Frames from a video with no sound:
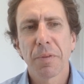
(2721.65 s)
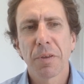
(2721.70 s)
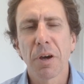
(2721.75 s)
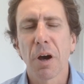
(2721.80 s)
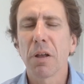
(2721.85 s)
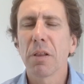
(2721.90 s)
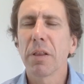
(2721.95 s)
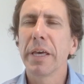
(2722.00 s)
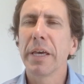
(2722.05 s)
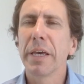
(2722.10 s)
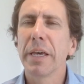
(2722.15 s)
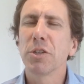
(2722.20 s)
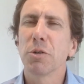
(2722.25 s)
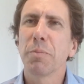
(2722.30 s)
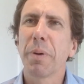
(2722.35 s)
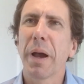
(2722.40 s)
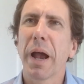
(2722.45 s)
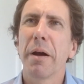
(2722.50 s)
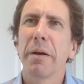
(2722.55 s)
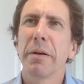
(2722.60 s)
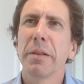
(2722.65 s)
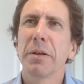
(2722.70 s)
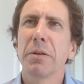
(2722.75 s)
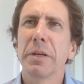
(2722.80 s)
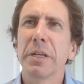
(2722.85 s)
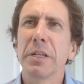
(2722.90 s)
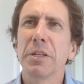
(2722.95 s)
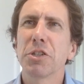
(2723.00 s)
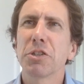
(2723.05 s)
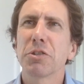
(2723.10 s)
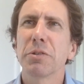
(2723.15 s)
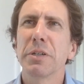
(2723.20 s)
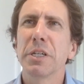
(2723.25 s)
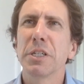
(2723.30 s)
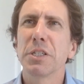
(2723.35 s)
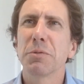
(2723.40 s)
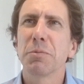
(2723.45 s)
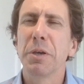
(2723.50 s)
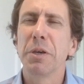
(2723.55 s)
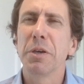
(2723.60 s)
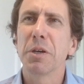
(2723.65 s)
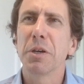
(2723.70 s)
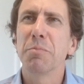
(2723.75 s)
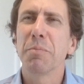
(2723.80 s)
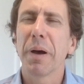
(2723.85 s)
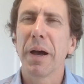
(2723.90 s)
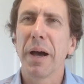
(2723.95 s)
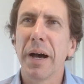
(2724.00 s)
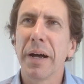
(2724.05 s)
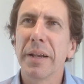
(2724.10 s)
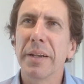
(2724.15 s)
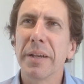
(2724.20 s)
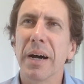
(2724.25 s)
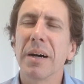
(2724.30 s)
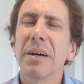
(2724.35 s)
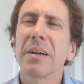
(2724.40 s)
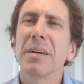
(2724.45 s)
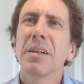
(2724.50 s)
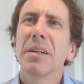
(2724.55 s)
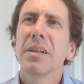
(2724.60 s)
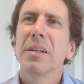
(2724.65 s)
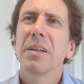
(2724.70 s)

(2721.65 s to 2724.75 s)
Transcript: colleagues or parallel industries where you can partner